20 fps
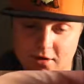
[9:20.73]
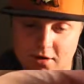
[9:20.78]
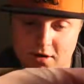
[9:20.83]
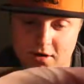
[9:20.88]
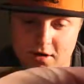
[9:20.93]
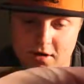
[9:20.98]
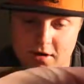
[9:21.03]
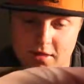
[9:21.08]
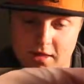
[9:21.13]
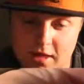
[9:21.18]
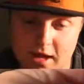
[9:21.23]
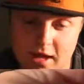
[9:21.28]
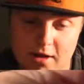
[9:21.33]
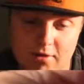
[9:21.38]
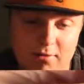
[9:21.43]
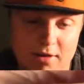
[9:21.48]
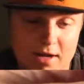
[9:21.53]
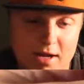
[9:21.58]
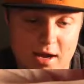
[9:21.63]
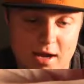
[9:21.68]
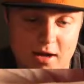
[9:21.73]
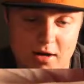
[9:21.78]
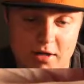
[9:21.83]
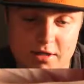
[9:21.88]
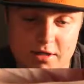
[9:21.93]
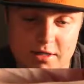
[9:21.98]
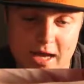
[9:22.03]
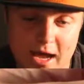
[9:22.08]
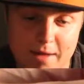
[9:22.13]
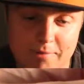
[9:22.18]
cards, and we got
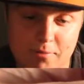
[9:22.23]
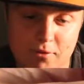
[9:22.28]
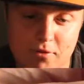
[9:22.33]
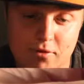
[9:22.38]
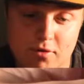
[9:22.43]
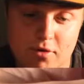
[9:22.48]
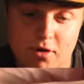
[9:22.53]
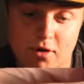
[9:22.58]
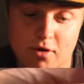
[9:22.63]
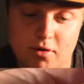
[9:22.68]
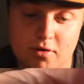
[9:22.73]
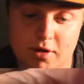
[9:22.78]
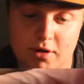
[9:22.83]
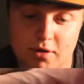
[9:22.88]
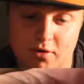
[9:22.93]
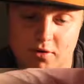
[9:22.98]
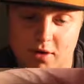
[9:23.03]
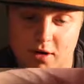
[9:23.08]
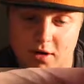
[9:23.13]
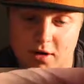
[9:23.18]
our Tapu Koko